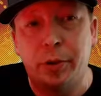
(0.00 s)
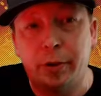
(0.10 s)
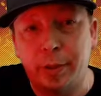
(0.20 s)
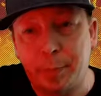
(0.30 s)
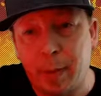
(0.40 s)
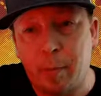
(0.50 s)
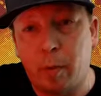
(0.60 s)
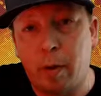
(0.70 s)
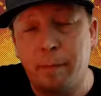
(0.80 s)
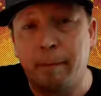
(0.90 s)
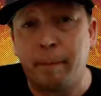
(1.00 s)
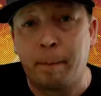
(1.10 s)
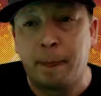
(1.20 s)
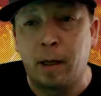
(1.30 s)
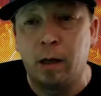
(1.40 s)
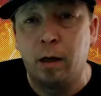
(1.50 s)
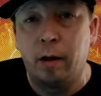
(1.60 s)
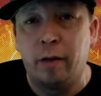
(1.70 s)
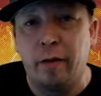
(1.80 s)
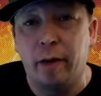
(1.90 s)
to DisplayPort,
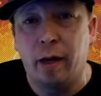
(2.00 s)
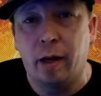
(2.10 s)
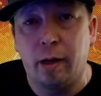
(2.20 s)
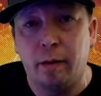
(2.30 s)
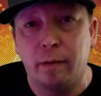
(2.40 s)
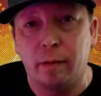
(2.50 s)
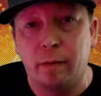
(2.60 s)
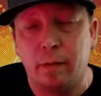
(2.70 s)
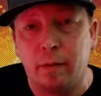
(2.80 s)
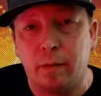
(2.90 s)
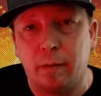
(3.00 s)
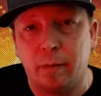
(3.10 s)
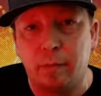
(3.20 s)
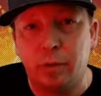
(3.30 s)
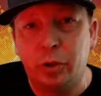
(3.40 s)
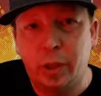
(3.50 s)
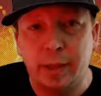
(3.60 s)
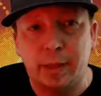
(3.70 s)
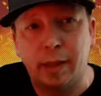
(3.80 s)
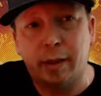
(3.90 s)
the
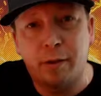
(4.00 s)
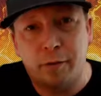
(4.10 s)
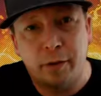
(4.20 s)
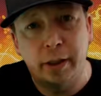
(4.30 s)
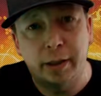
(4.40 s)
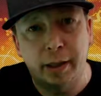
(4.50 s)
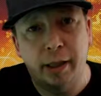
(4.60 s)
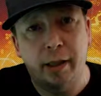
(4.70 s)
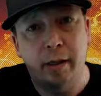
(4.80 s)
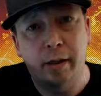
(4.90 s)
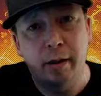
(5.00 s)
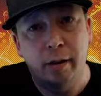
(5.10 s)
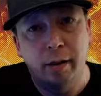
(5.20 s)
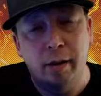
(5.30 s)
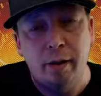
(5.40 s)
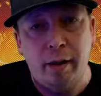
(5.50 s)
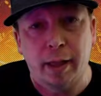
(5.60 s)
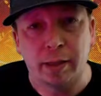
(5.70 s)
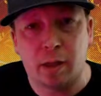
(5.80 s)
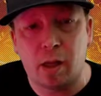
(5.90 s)
G-Sync to FreeSync
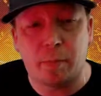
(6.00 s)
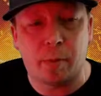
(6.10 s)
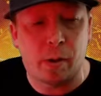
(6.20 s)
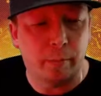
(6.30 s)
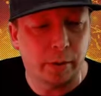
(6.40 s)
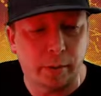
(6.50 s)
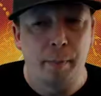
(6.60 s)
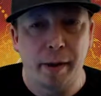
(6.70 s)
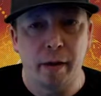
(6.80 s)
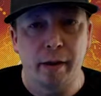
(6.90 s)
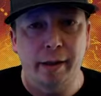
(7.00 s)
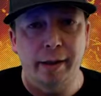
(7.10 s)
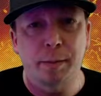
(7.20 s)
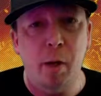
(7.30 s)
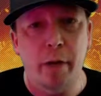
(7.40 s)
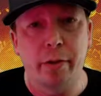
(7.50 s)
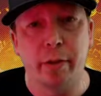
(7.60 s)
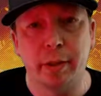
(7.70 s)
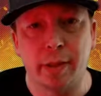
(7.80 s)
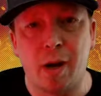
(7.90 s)
has a lot of problems. Apparently this
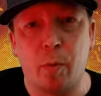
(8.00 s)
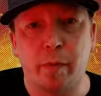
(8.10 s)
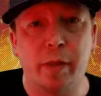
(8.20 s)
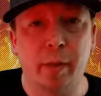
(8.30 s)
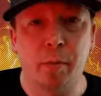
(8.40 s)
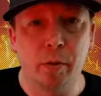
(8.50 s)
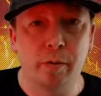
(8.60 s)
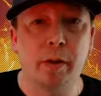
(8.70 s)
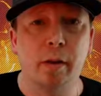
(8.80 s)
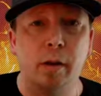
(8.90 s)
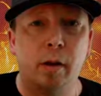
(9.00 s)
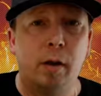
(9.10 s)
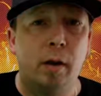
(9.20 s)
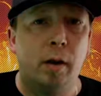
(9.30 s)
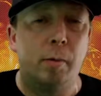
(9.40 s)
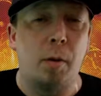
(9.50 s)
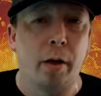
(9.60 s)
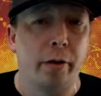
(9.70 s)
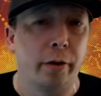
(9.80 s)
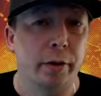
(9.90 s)
monitor is not one of the approved
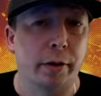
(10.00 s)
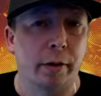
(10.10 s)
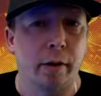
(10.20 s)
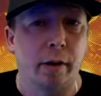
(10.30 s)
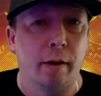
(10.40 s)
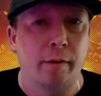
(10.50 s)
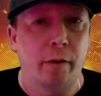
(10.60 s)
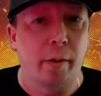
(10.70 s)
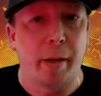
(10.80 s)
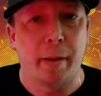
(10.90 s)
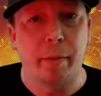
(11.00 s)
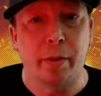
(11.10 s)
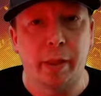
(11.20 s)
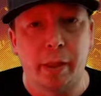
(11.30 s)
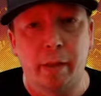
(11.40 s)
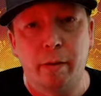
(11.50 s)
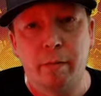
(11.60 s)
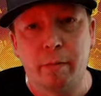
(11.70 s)
monitors for compatibility